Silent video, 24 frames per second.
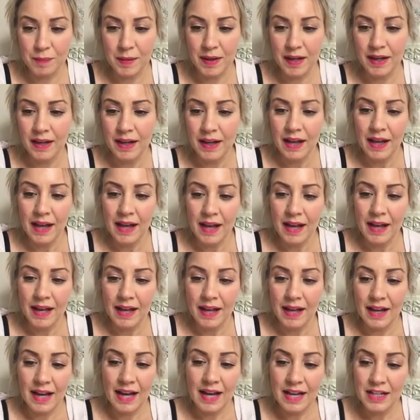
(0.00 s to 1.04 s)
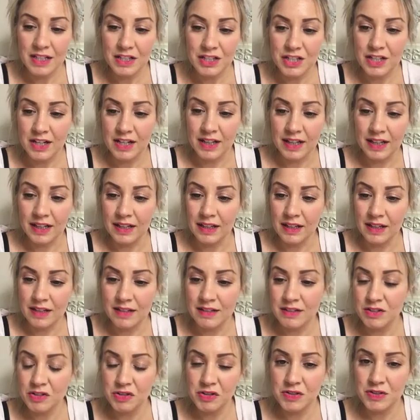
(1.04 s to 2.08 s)
But actually,
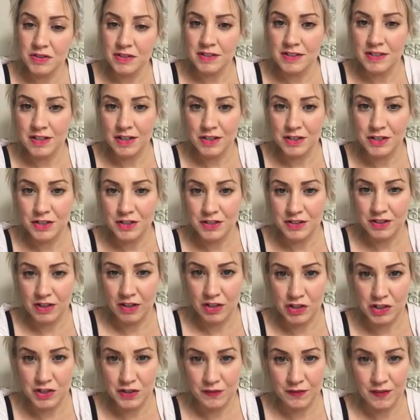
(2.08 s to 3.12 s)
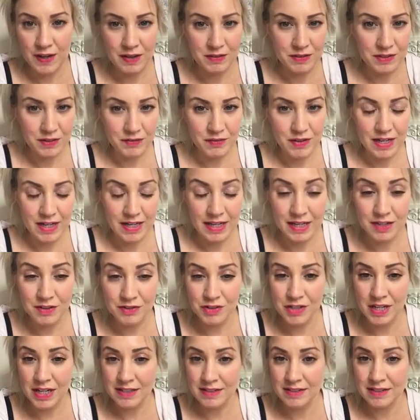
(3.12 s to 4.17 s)
as soon as I started using it, I just found it really
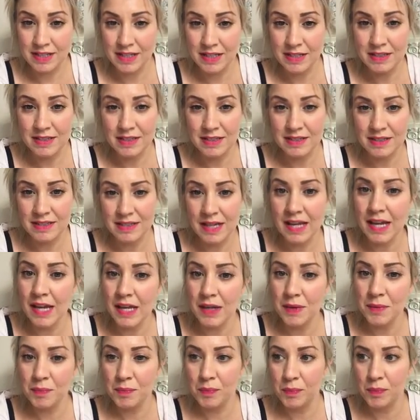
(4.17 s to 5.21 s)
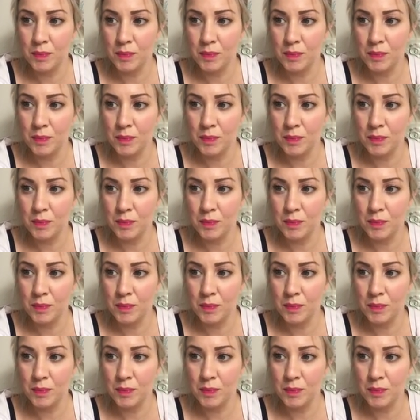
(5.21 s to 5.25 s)
interesting to see